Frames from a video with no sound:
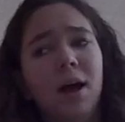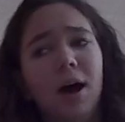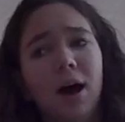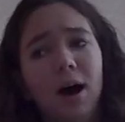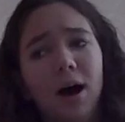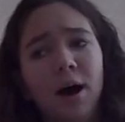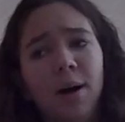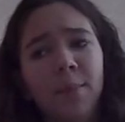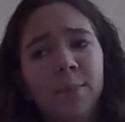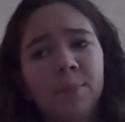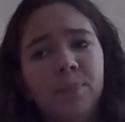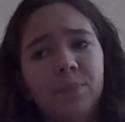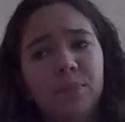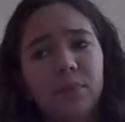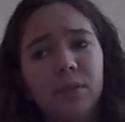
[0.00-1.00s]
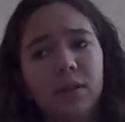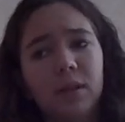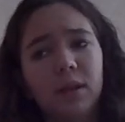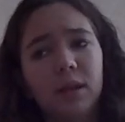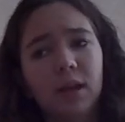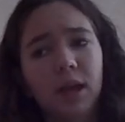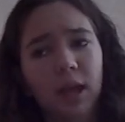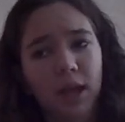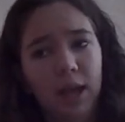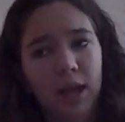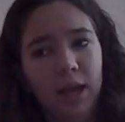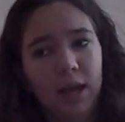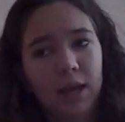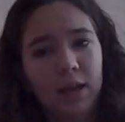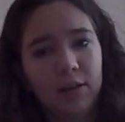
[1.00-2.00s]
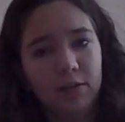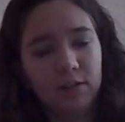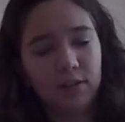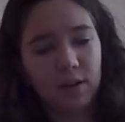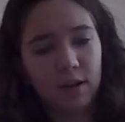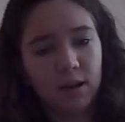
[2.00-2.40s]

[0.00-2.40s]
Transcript: Um, and